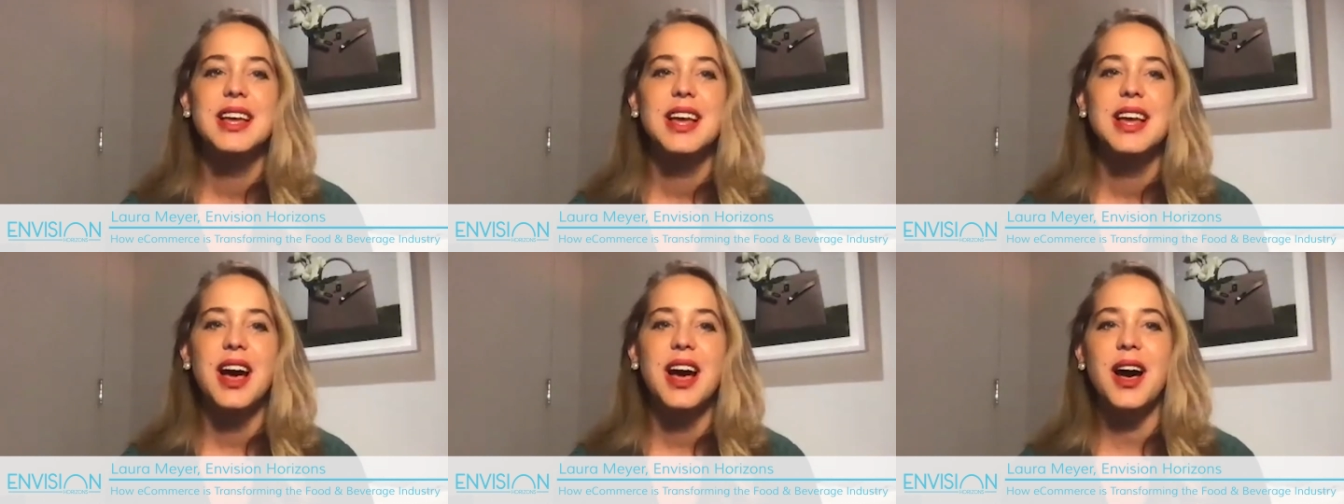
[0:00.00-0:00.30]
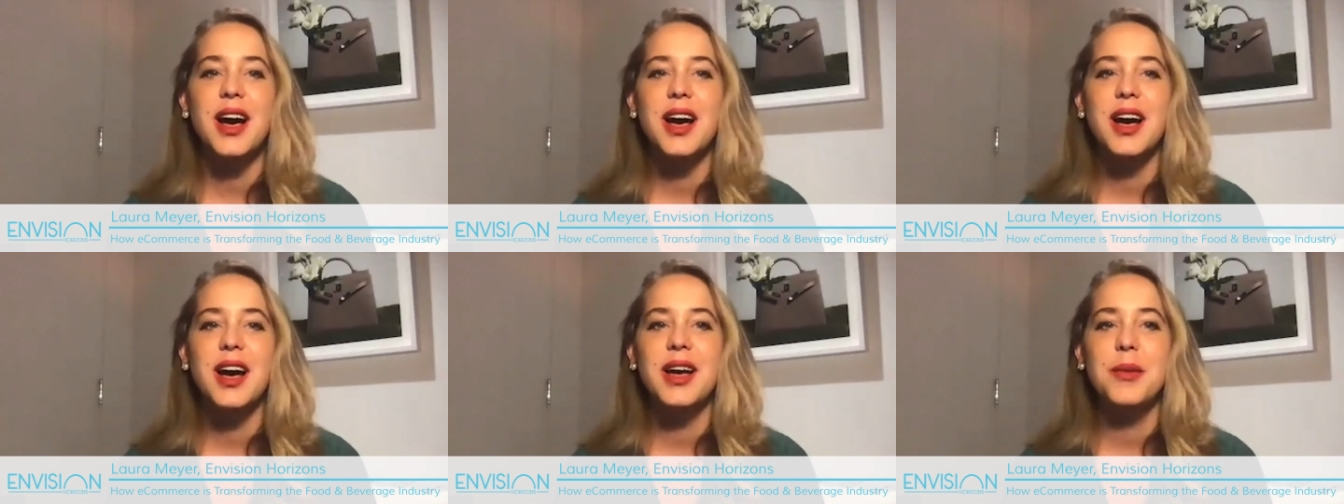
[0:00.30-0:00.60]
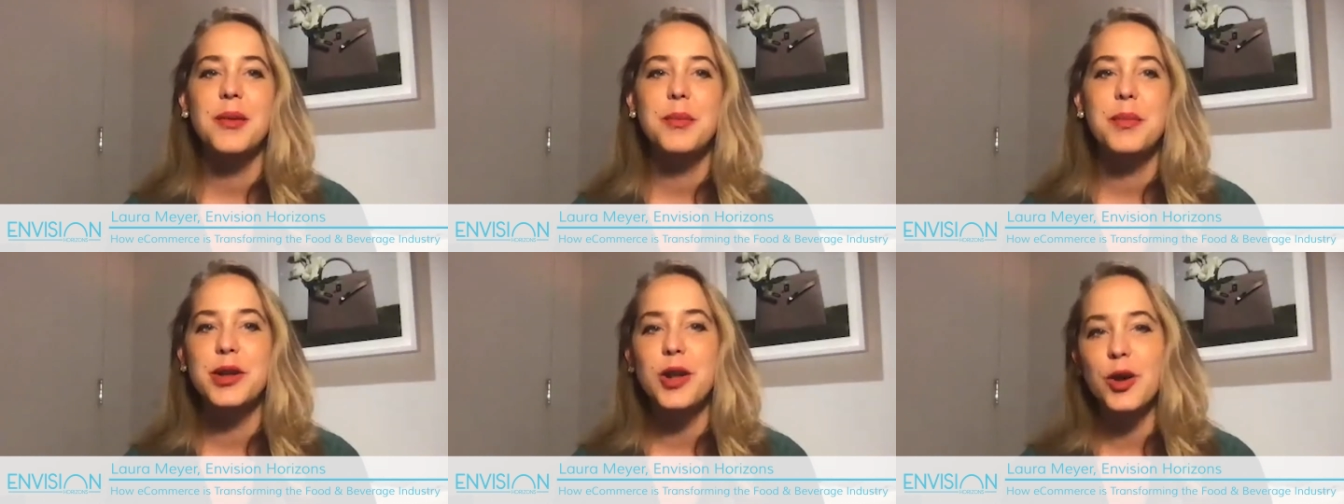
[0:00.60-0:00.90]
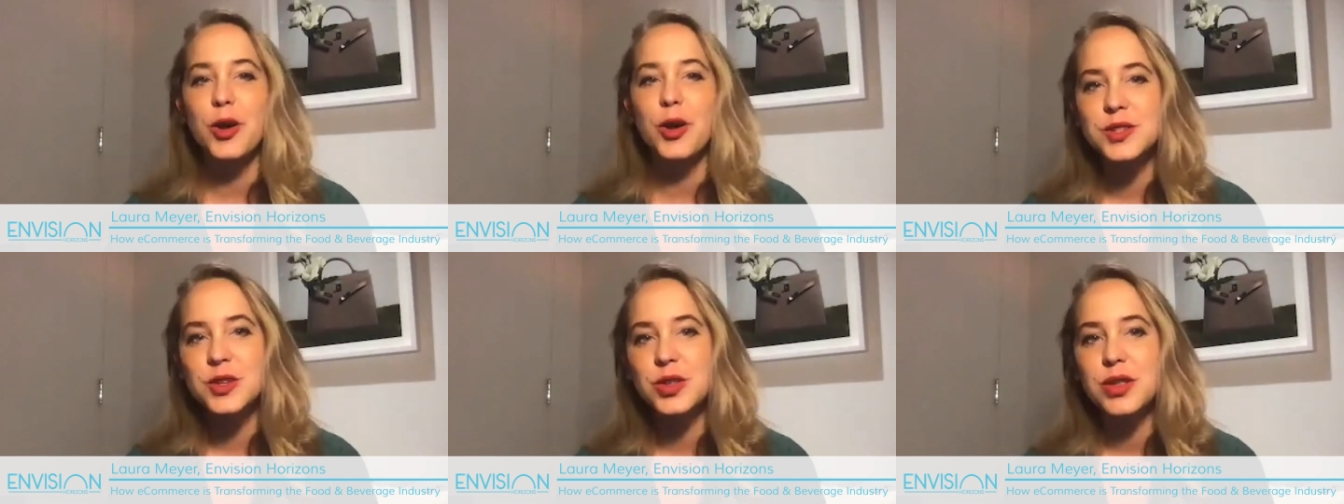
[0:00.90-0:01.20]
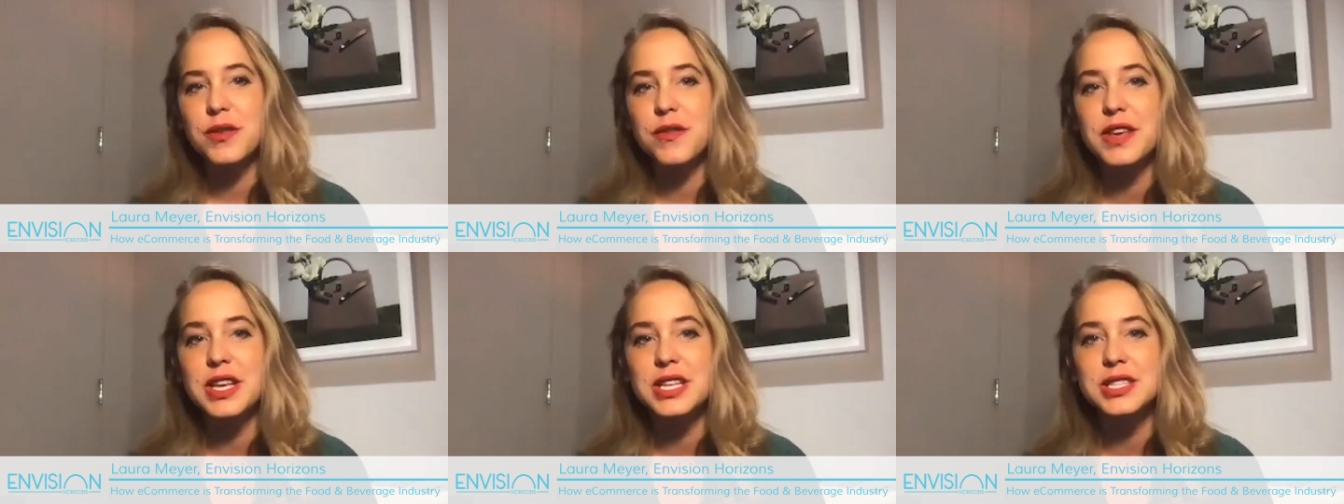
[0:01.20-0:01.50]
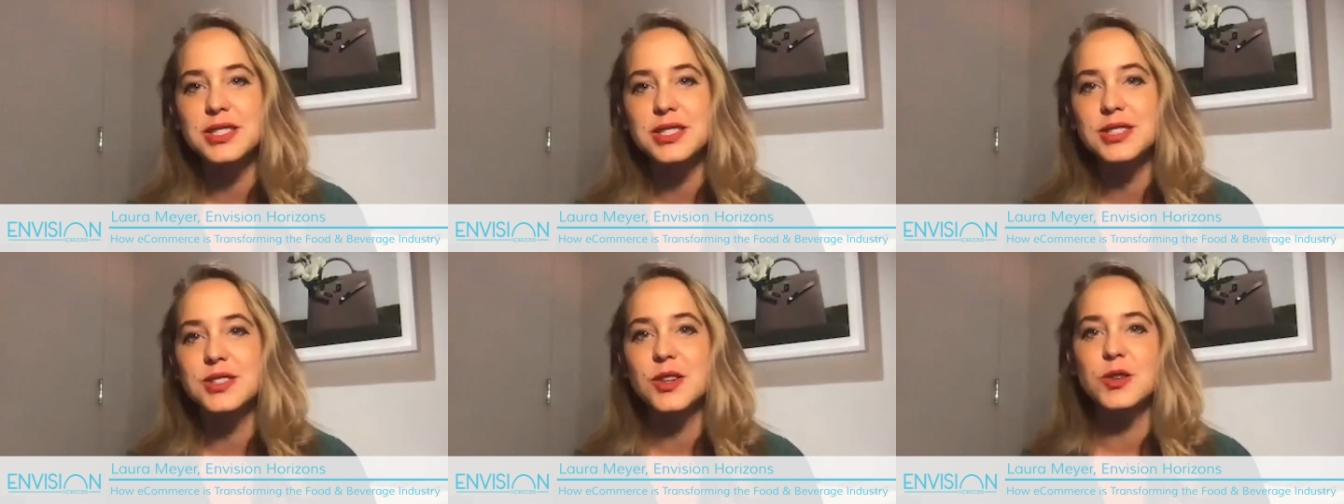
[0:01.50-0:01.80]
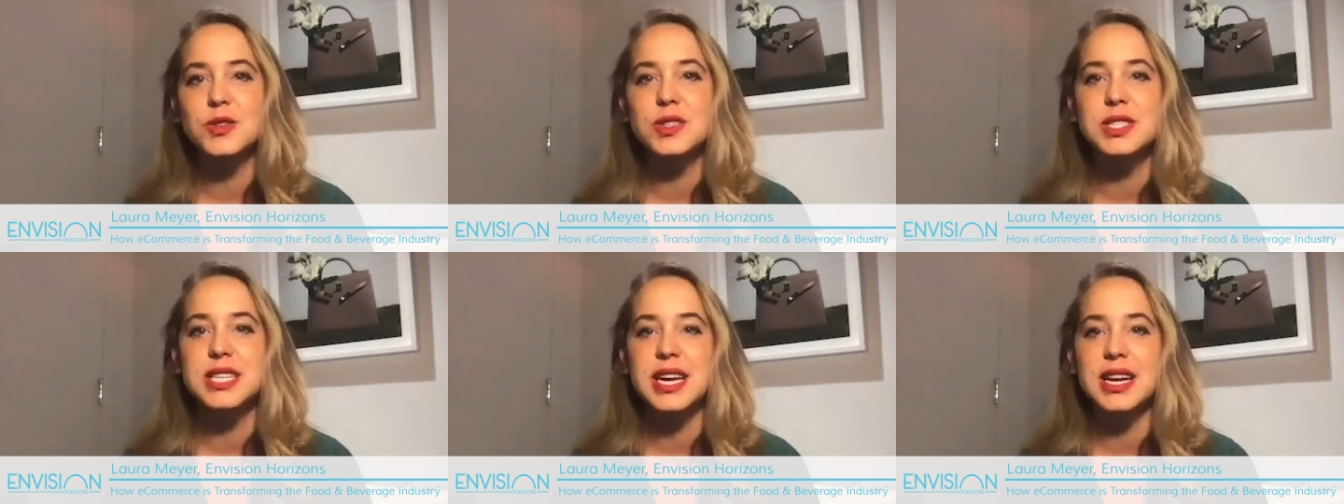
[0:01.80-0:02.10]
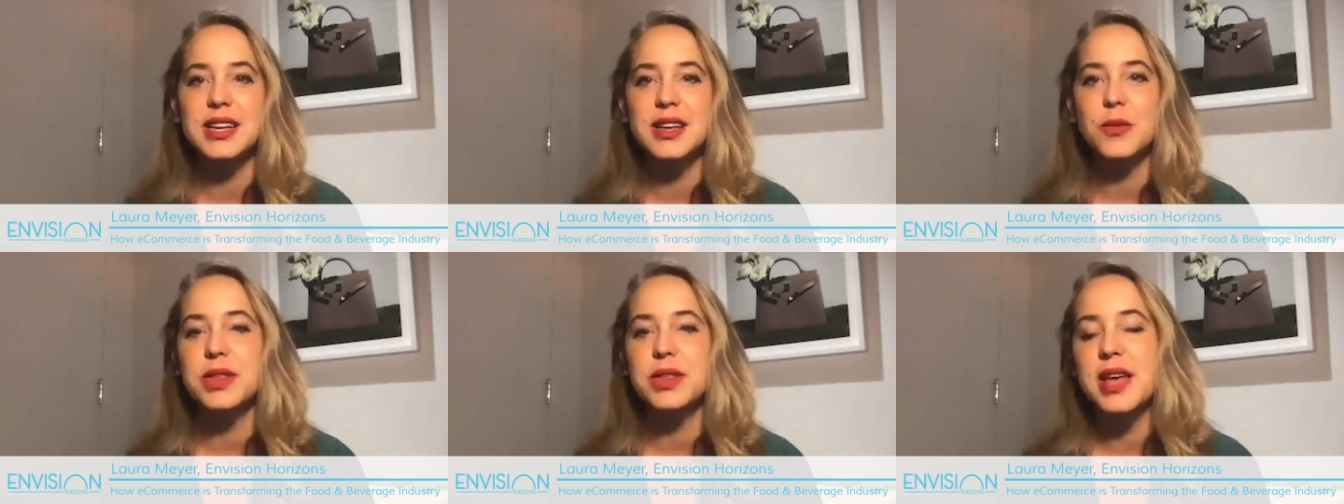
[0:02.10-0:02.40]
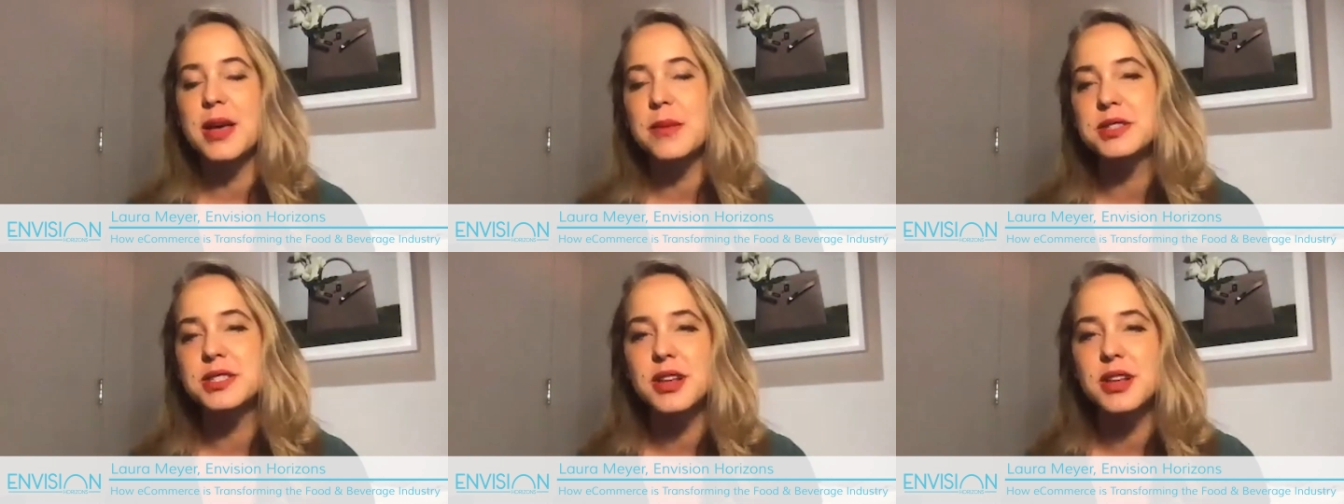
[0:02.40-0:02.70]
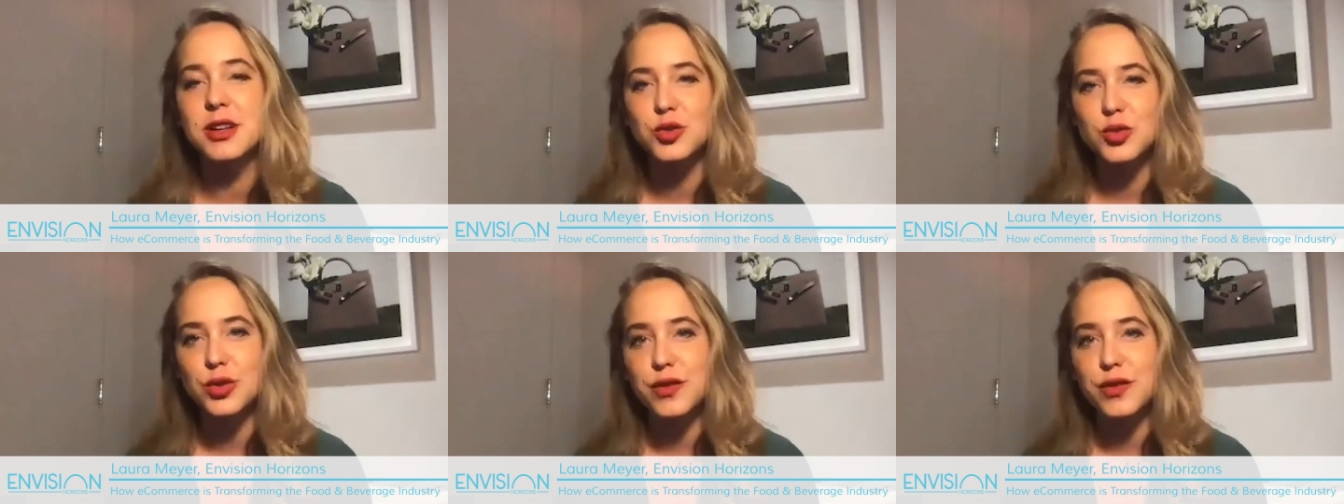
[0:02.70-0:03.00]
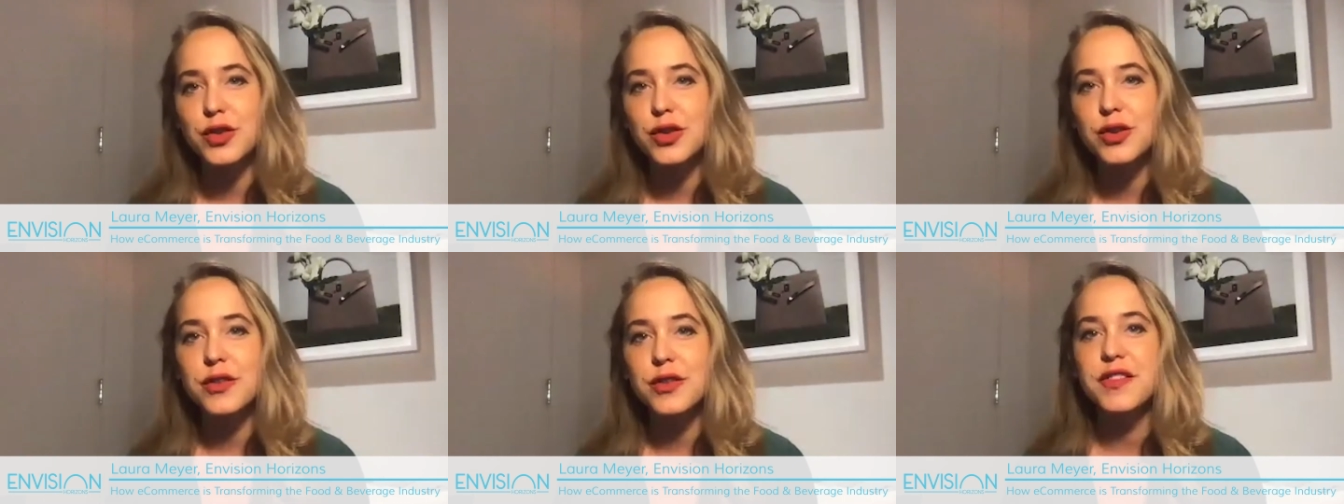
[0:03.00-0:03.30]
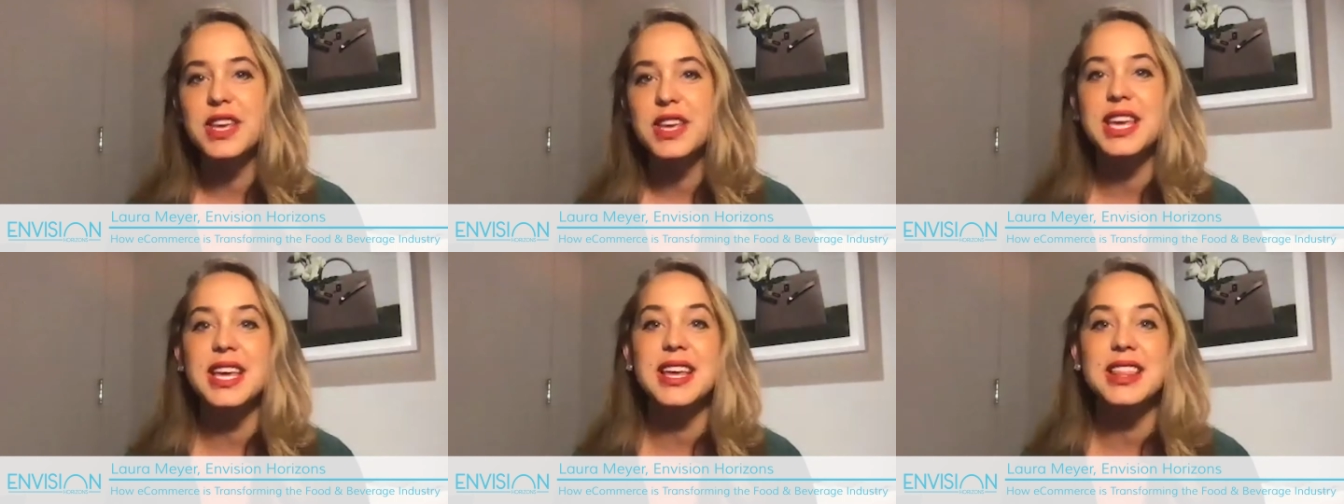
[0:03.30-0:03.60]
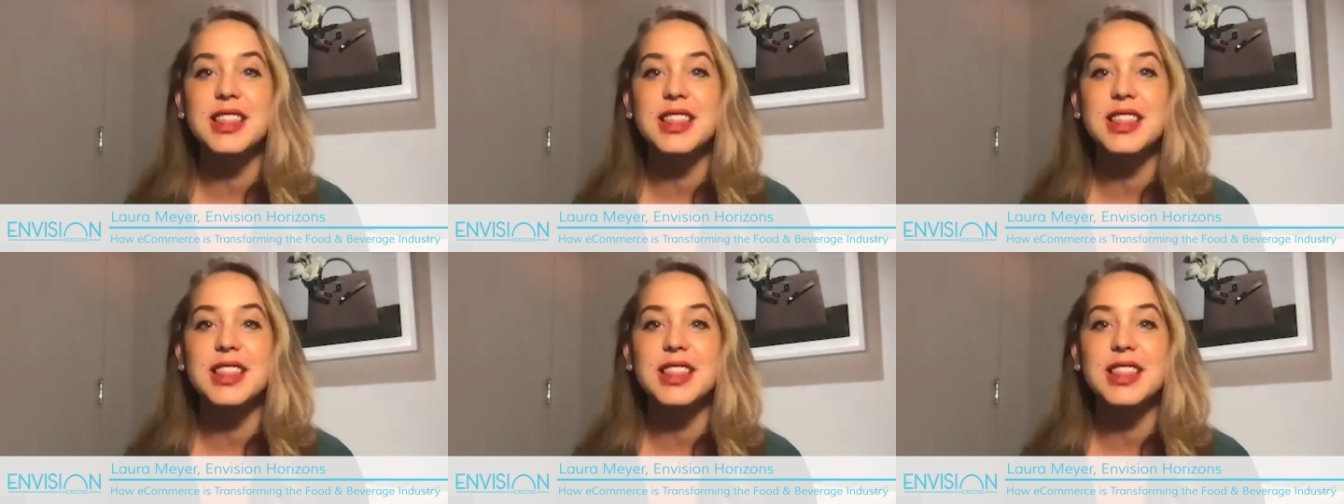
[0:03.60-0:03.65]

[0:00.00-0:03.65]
but also the fees associated with Amazon's referral fee,